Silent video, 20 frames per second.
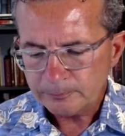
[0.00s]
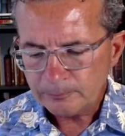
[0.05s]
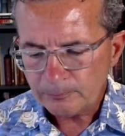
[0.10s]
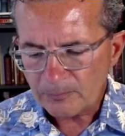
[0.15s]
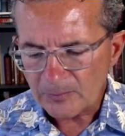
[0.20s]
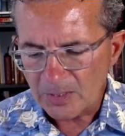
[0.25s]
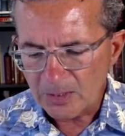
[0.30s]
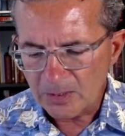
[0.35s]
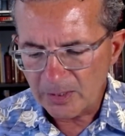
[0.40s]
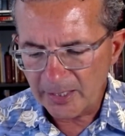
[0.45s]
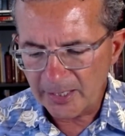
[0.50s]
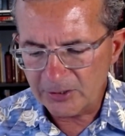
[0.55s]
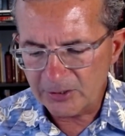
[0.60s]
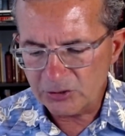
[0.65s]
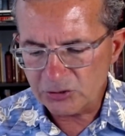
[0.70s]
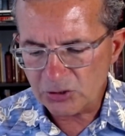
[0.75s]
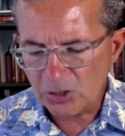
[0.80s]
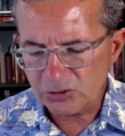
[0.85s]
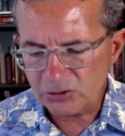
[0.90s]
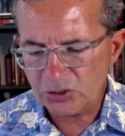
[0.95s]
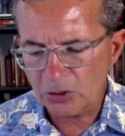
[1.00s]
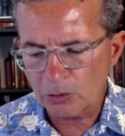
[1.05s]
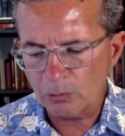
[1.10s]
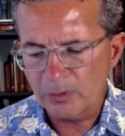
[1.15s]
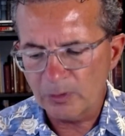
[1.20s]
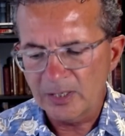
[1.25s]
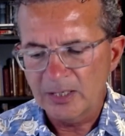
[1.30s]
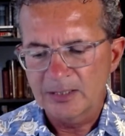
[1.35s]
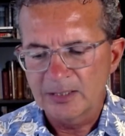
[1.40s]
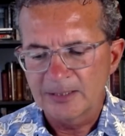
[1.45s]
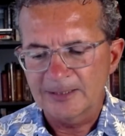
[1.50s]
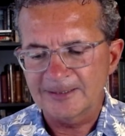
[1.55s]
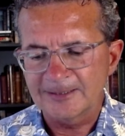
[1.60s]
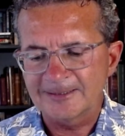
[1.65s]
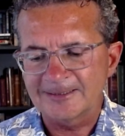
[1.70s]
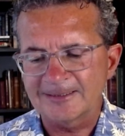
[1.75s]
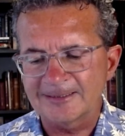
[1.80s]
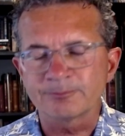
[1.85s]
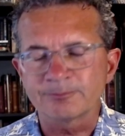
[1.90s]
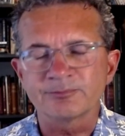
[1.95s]
And he's also
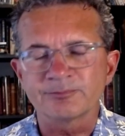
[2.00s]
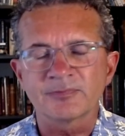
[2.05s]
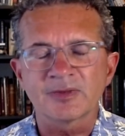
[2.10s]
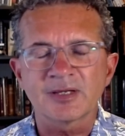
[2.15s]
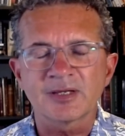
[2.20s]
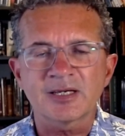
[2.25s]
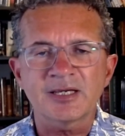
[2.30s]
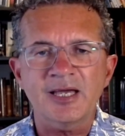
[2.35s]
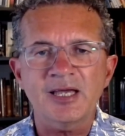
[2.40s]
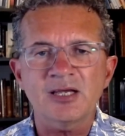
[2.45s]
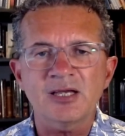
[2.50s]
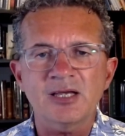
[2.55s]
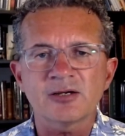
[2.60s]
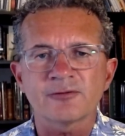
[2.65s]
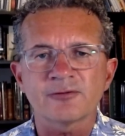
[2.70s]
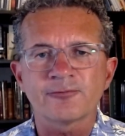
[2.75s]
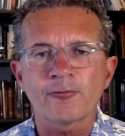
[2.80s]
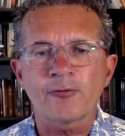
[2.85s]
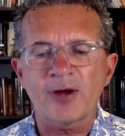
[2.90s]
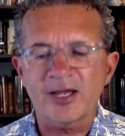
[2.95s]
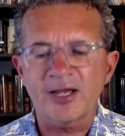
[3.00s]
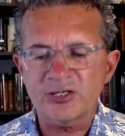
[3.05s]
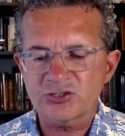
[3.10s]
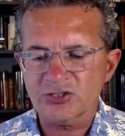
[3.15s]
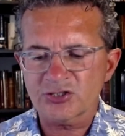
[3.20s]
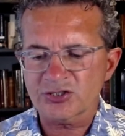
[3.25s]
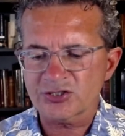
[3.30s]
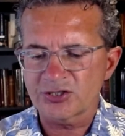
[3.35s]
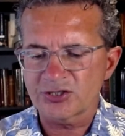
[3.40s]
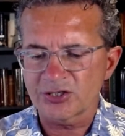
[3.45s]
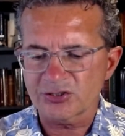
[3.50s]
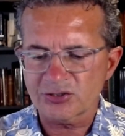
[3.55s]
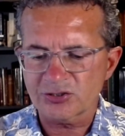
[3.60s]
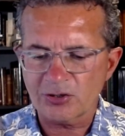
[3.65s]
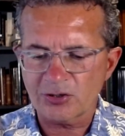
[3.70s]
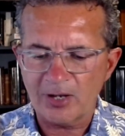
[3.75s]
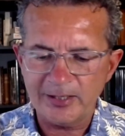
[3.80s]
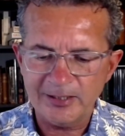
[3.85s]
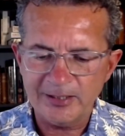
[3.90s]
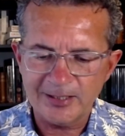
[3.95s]
the king of righteousness.
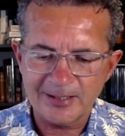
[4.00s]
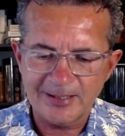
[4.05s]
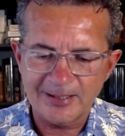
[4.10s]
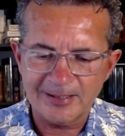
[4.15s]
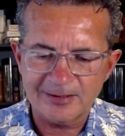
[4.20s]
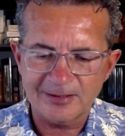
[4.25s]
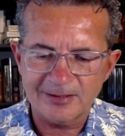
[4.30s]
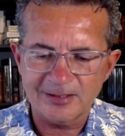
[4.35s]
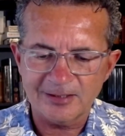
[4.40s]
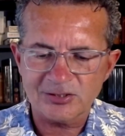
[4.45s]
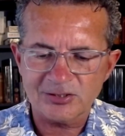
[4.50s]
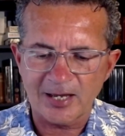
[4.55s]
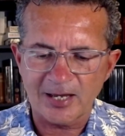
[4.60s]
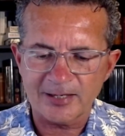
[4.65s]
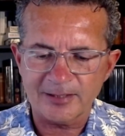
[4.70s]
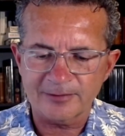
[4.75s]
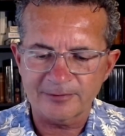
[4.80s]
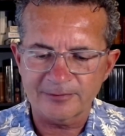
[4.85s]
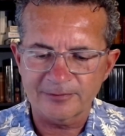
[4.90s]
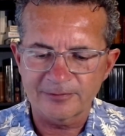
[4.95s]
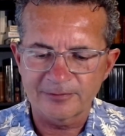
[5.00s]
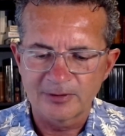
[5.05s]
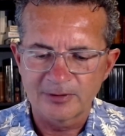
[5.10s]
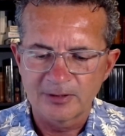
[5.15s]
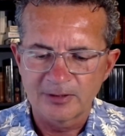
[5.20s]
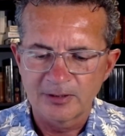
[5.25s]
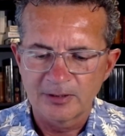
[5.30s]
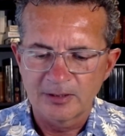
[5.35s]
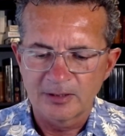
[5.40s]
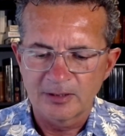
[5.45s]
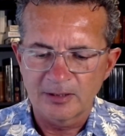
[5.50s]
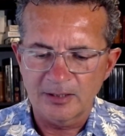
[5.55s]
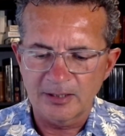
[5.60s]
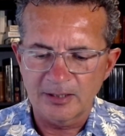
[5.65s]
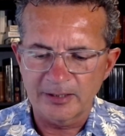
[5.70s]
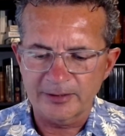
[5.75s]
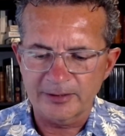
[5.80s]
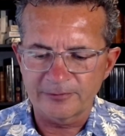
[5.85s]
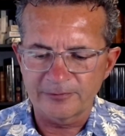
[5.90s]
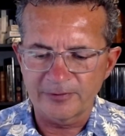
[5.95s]
So how do you get this out of
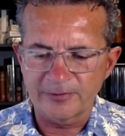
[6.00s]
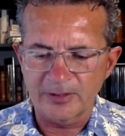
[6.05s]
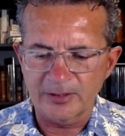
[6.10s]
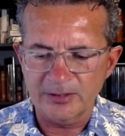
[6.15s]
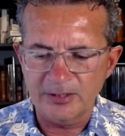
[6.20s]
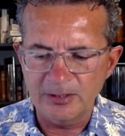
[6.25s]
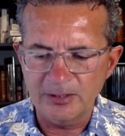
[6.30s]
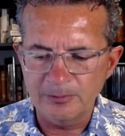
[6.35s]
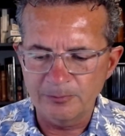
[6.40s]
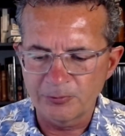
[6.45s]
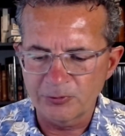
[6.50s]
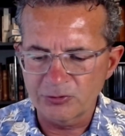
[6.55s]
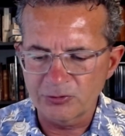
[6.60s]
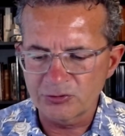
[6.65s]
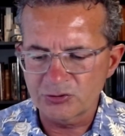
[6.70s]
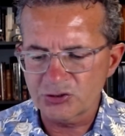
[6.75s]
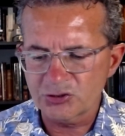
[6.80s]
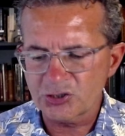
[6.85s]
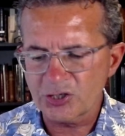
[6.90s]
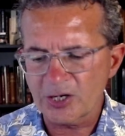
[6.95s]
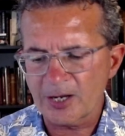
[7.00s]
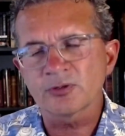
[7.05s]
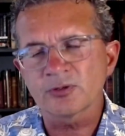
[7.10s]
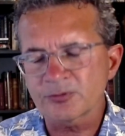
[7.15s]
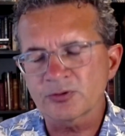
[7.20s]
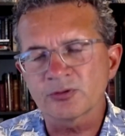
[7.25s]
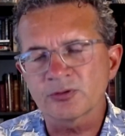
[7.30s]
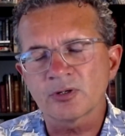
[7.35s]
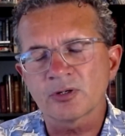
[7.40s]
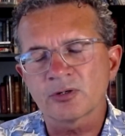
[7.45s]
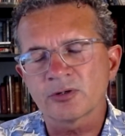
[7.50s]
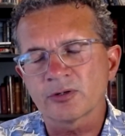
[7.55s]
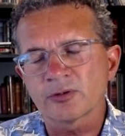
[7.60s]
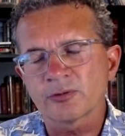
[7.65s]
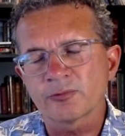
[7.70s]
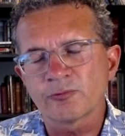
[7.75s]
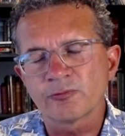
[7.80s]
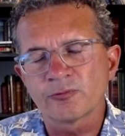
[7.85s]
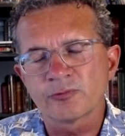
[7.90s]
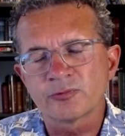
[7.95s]
Hebrews chapter or
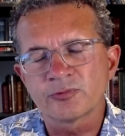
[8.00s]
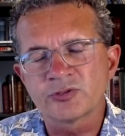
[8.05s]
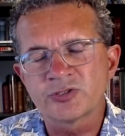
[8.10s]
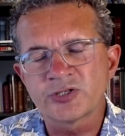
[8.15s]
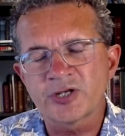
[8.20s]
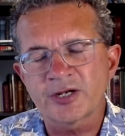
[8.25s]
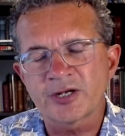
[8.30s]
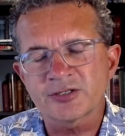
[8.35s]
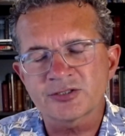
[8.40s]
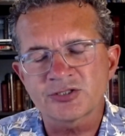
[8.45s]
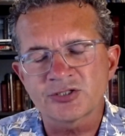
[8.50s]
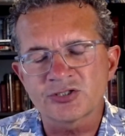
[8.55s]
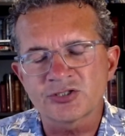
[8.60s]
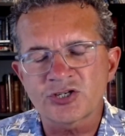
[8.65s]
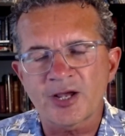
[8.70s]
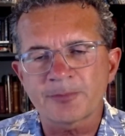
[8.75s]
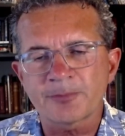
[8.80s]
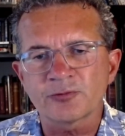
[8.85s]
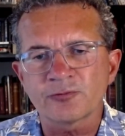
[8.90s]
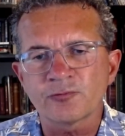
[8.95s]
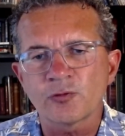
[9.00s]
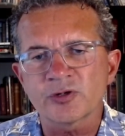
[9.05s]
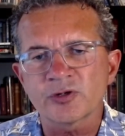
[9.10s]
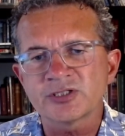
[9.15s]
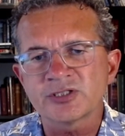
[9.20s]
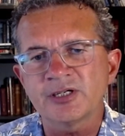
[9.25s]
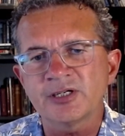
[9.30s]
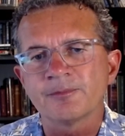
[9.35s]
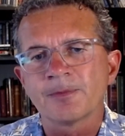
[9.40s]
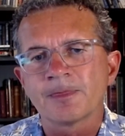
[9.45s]
Genesis chapter 14?